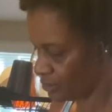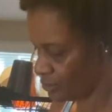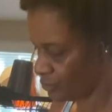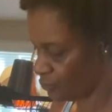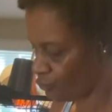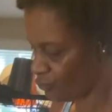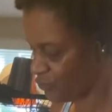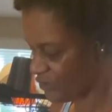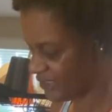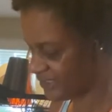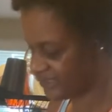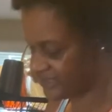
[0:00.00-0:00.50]

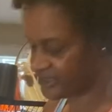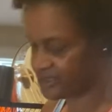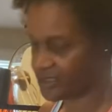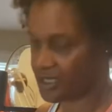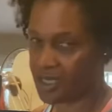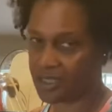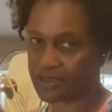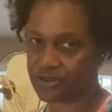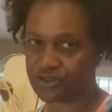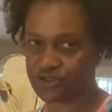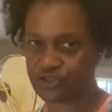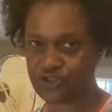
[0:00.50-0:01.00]

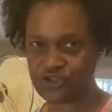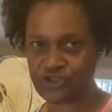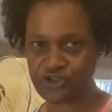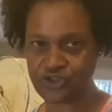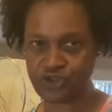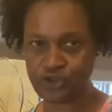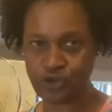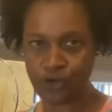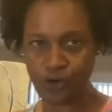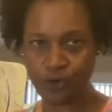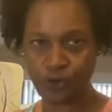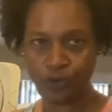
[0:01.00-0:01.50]
restock the
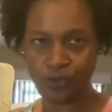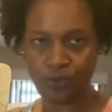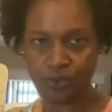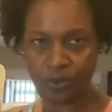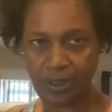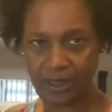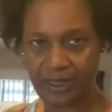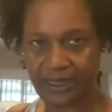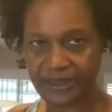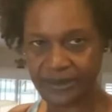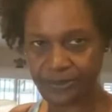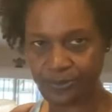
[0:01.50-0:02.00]
sugar.
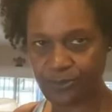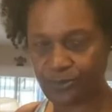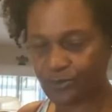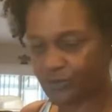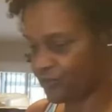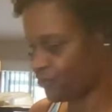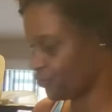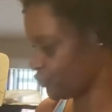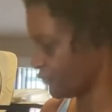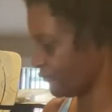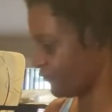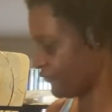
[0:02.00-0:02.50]
I got the
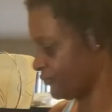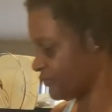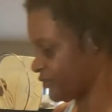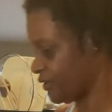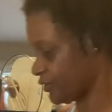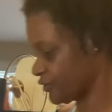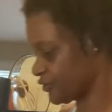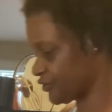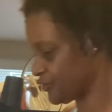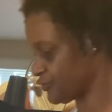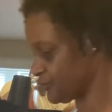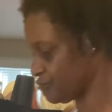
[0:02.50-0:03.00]
sugar from there,
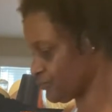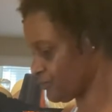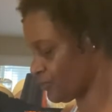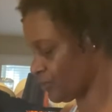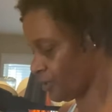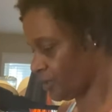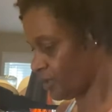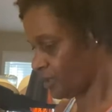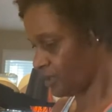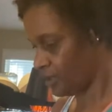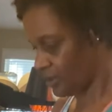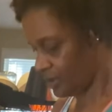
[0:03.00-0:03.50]
too.
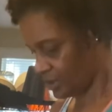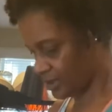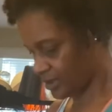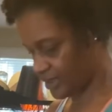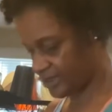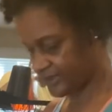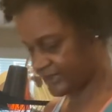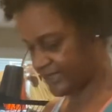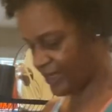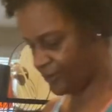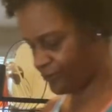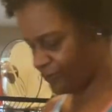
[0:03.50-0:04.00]

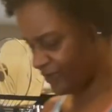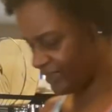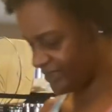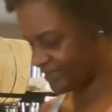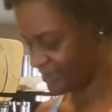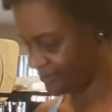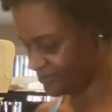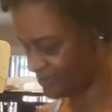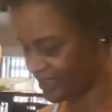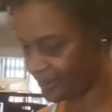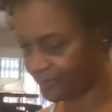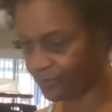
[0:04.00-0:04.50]
Because I really
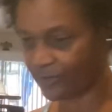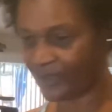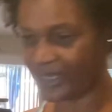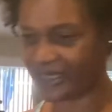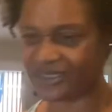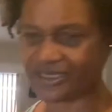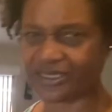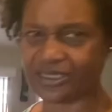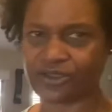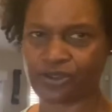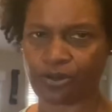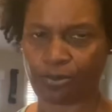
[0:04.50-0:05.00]
sometimes I like
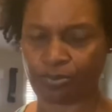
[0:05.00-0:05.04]
to get the